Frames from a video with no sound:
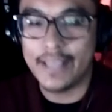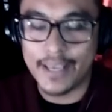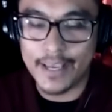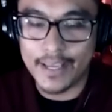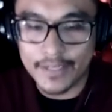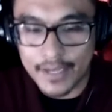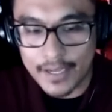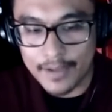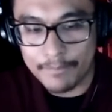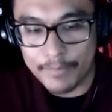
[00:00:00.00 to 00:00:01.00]
and
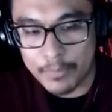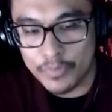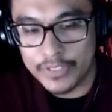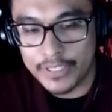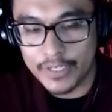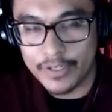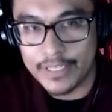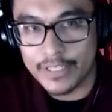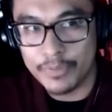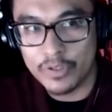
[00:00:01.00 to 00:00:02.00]
I moved here
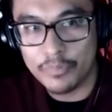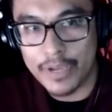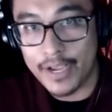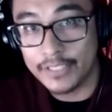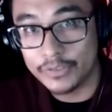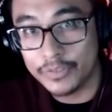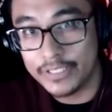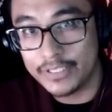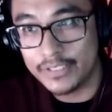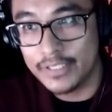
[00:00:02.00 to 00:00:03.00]
in the middle of my high school
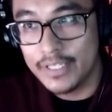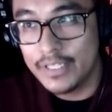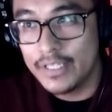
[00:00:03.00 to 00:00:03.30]
year.